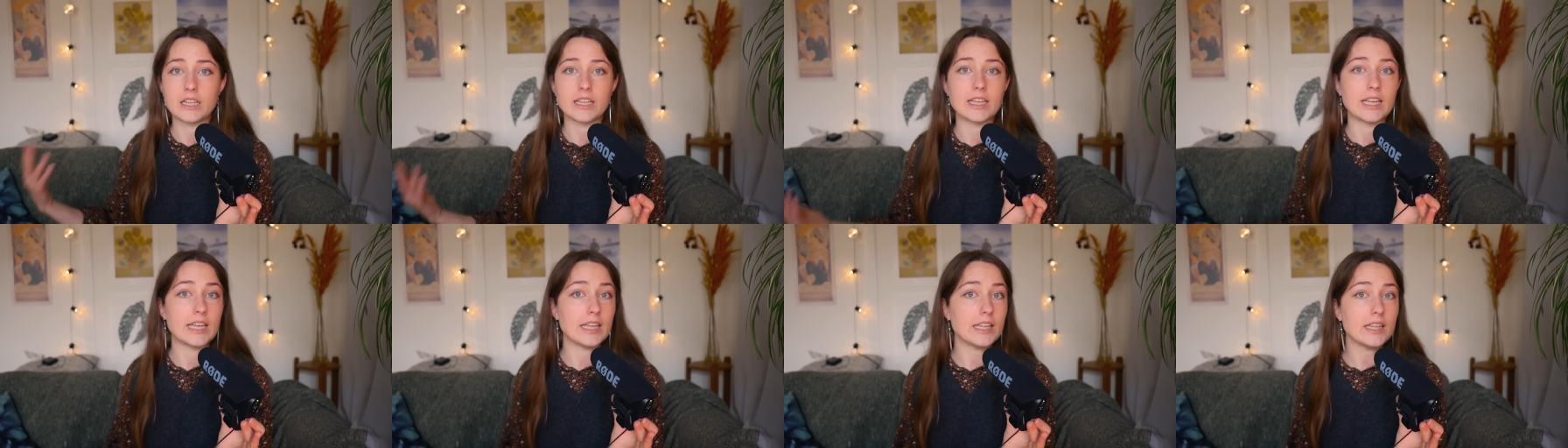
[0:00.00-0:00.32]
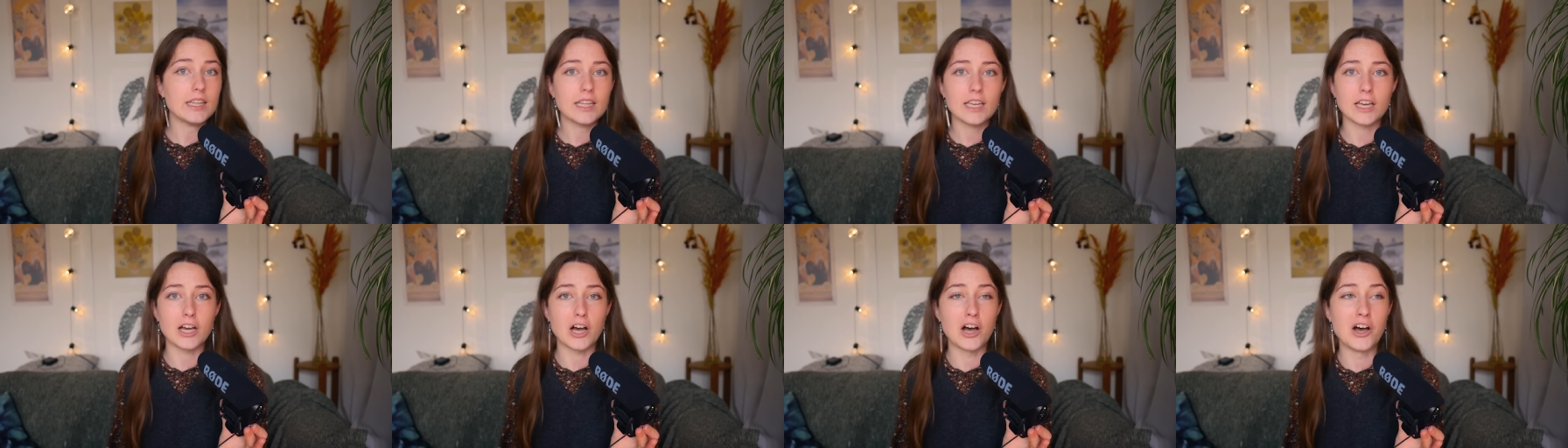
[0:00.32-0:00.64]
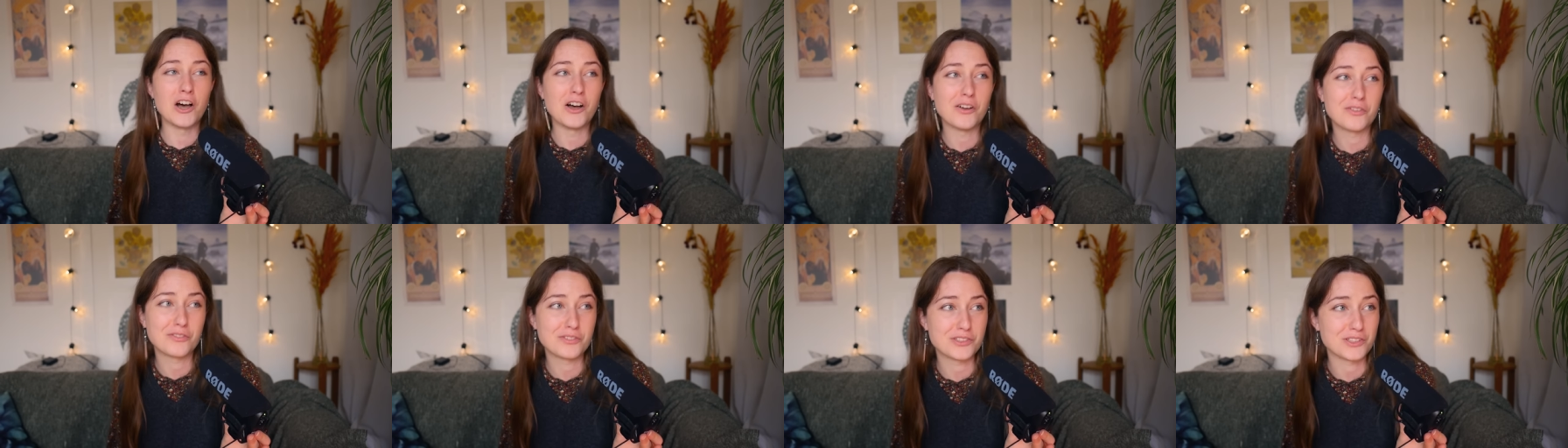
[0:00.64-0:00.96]
killing
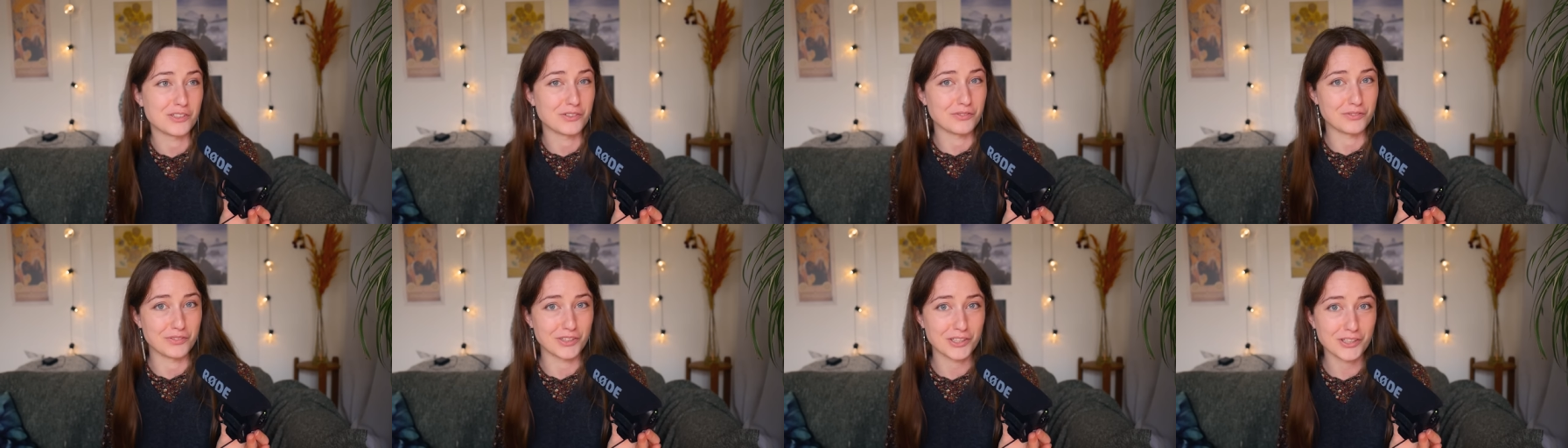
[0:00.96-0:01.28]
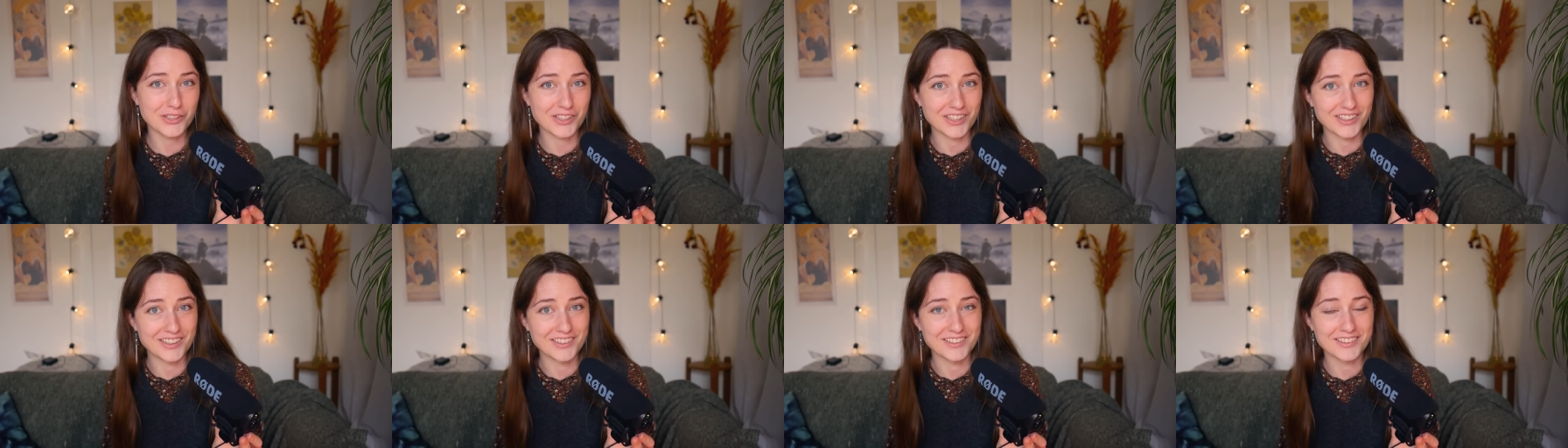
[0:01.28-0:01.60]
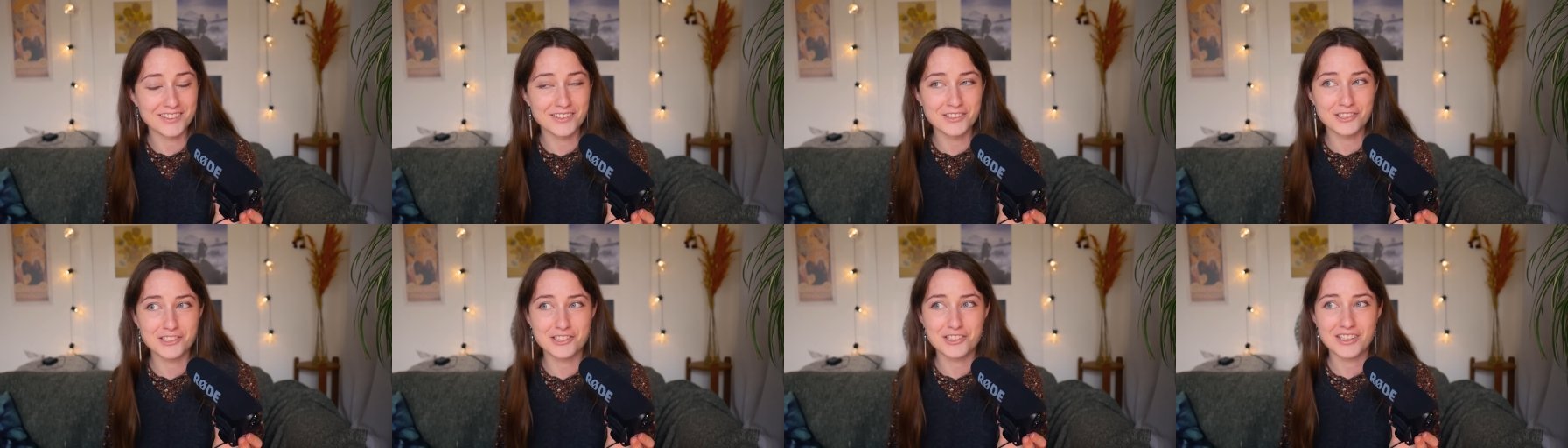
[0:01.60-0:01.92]
off
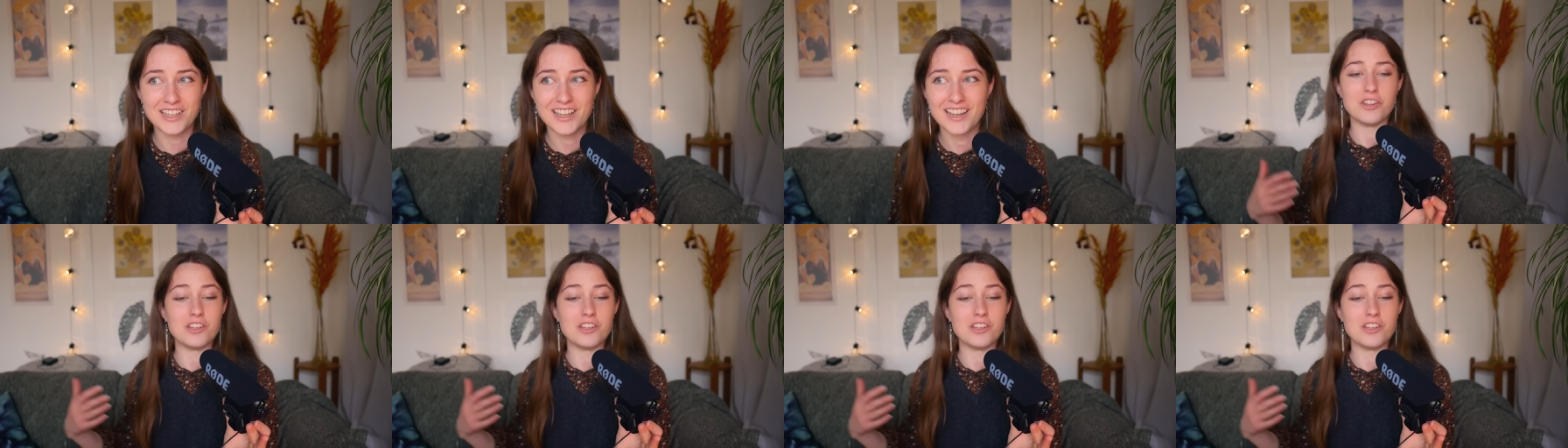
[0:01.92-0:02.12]
civilians,